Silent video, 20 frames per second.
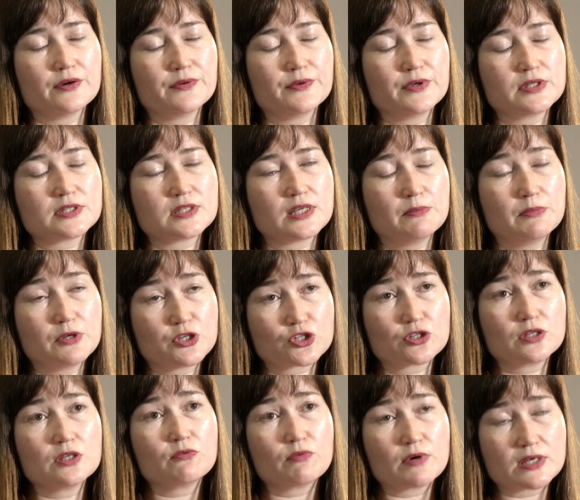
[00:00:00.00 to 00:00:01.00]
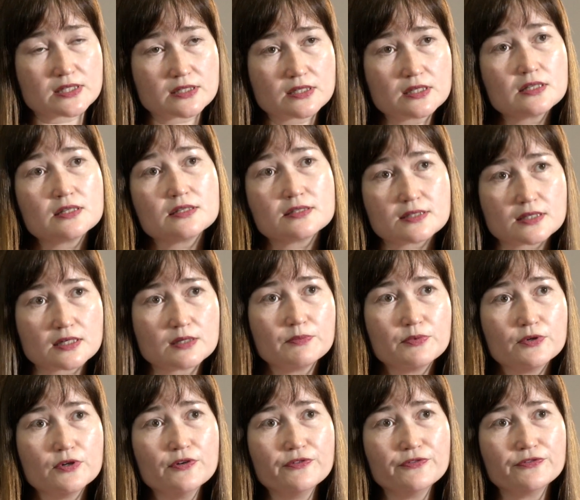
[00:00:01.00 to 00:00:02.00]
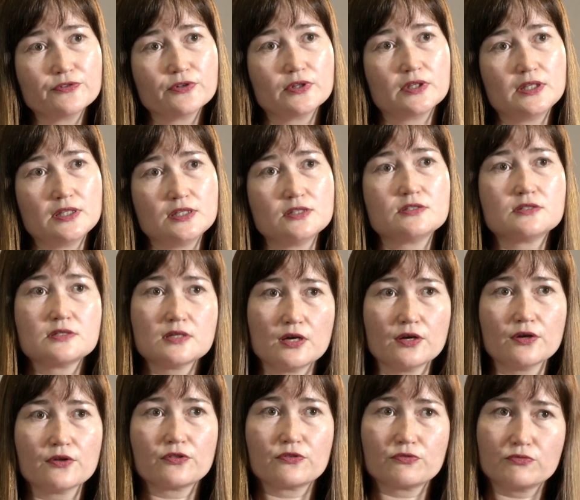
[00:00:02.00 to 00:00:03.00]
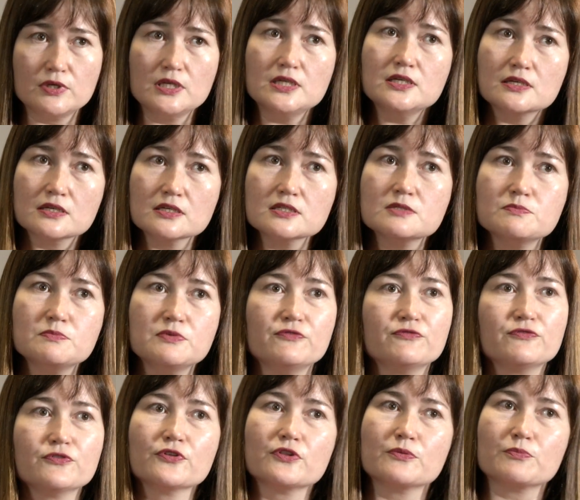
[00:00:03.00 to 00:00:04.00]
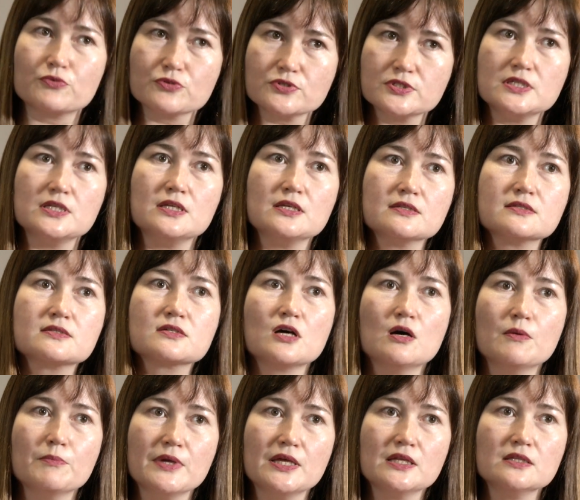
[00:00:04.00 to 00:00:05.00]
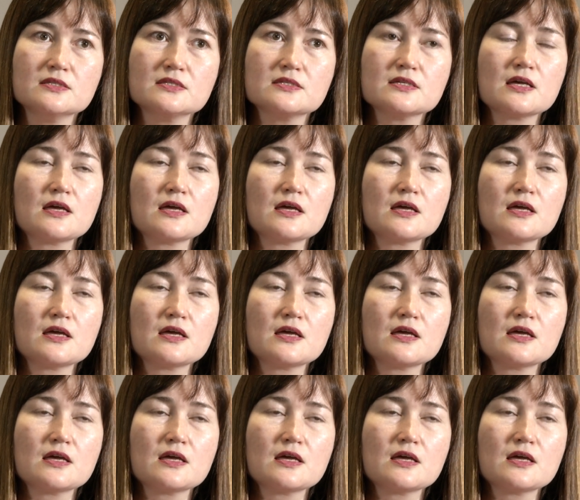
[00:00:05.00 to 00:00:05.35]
is habitually resident in Singapore for at least 3 years before the proceedings commence,